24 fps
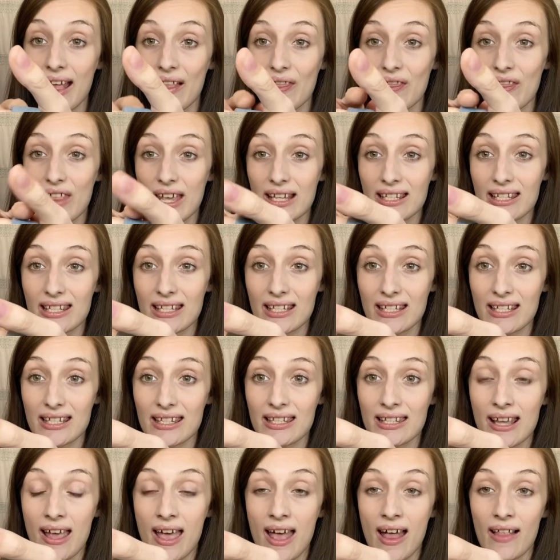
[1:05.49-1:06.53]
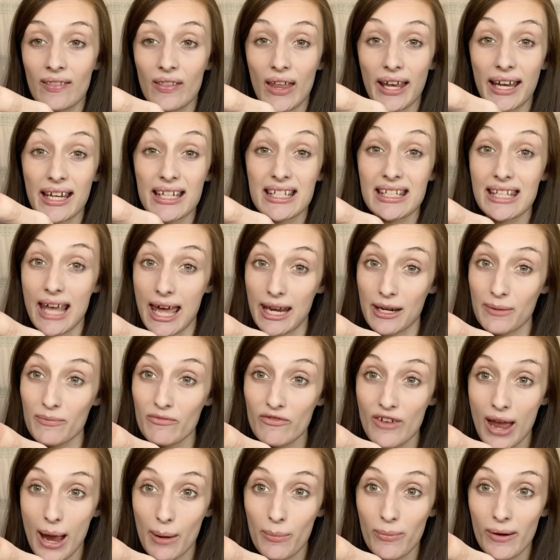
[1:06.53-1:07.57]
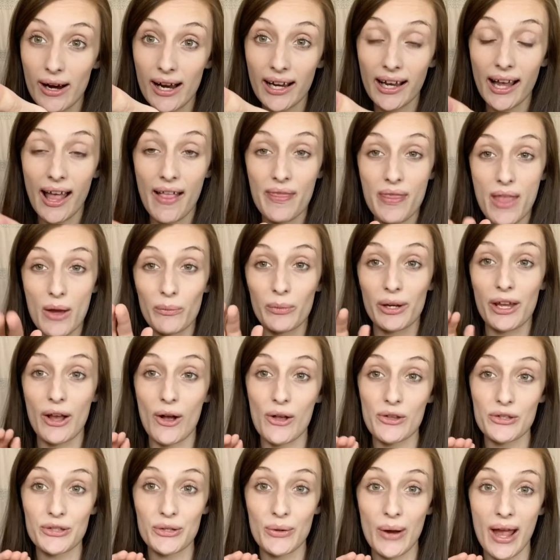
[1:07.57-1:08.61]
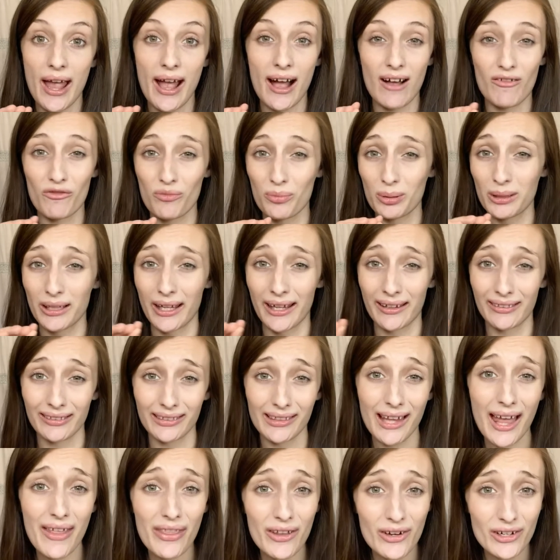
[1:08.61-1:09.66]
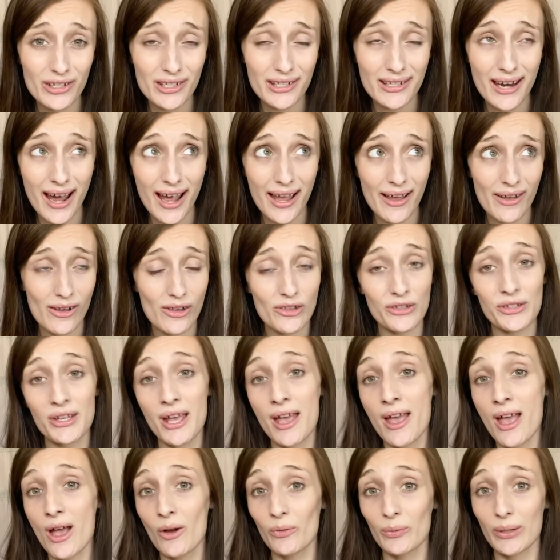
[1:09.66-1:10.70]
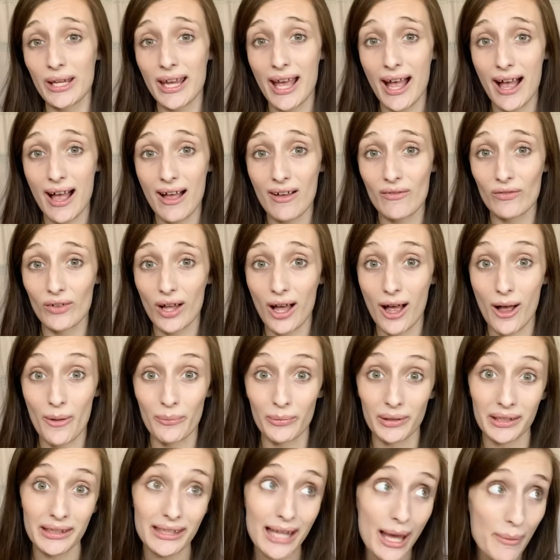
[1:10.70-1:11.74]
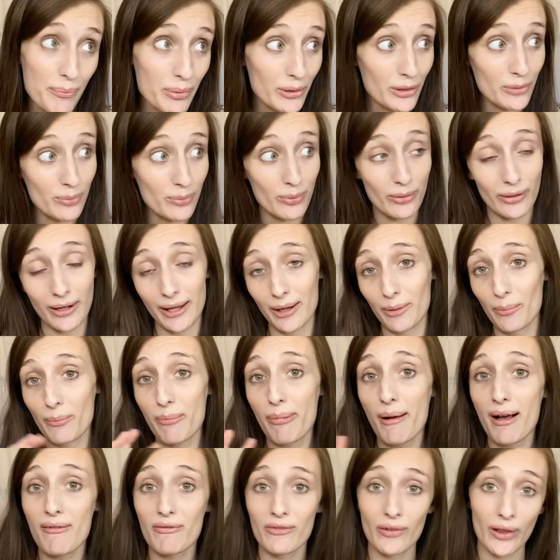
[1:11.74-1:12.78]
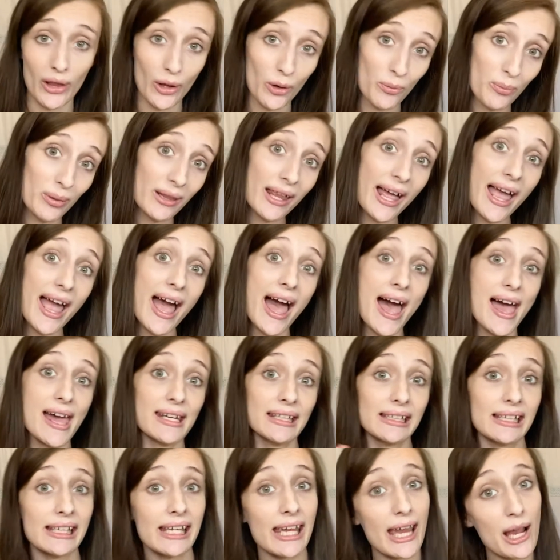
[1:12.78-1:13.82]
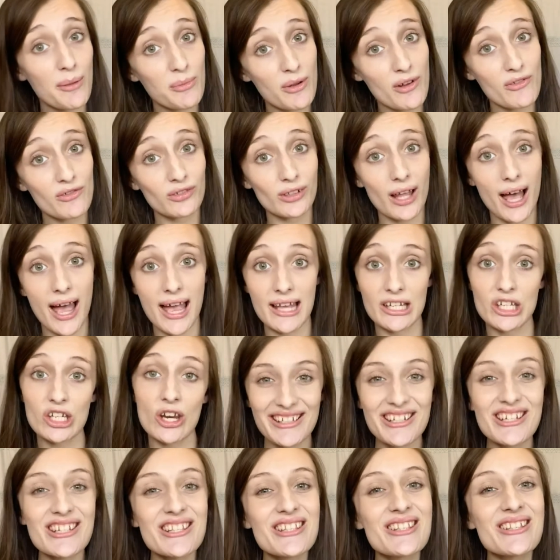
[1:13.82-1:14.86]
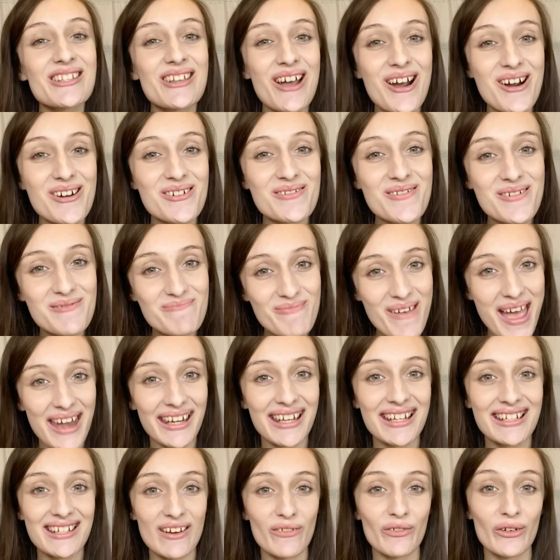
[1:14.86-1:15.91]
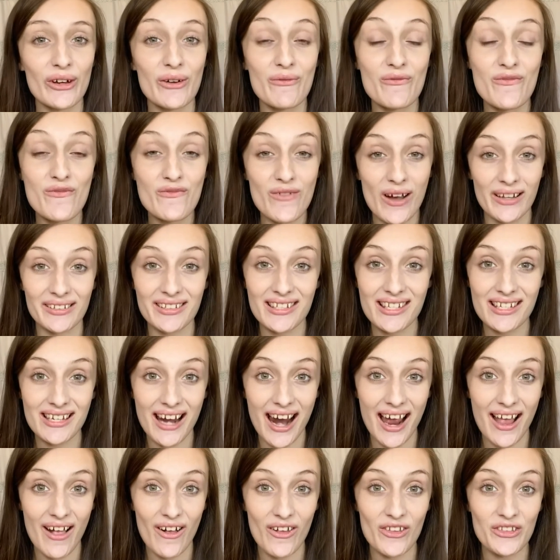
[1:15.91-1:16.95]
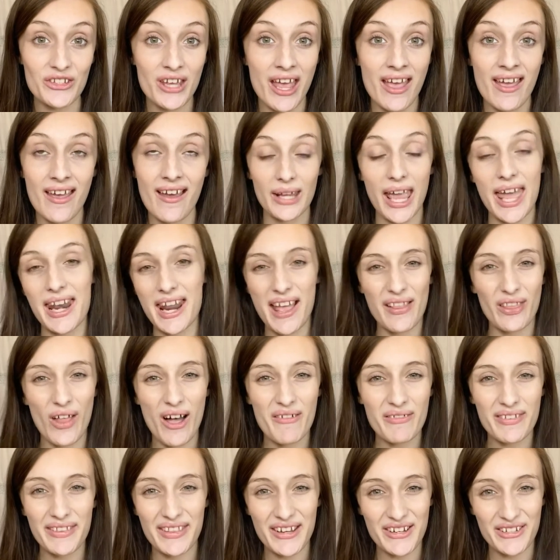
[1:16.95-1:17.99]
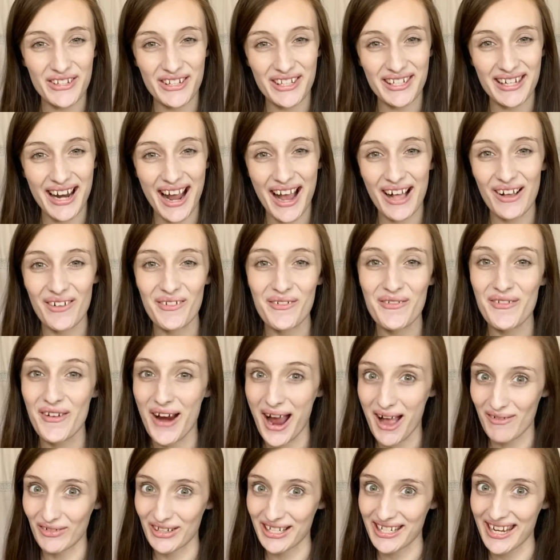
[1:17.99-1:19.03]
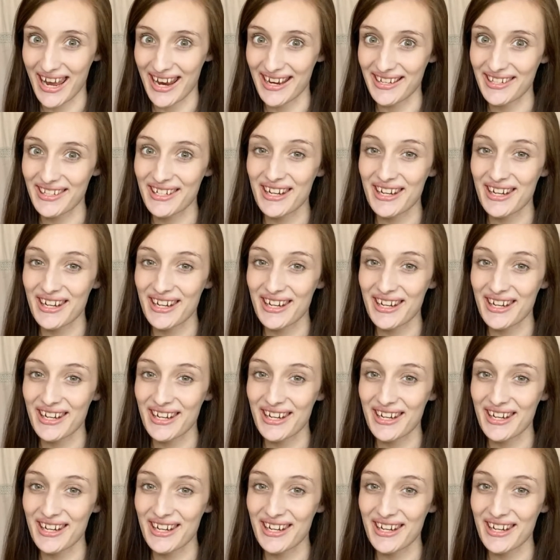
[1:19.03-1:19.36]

This is like a denim fabric, and then we also have plain leather styles. We have leopard print, buffalo, plaid, camouflage, just so many different fun styles, and I love that there's a style for every taste.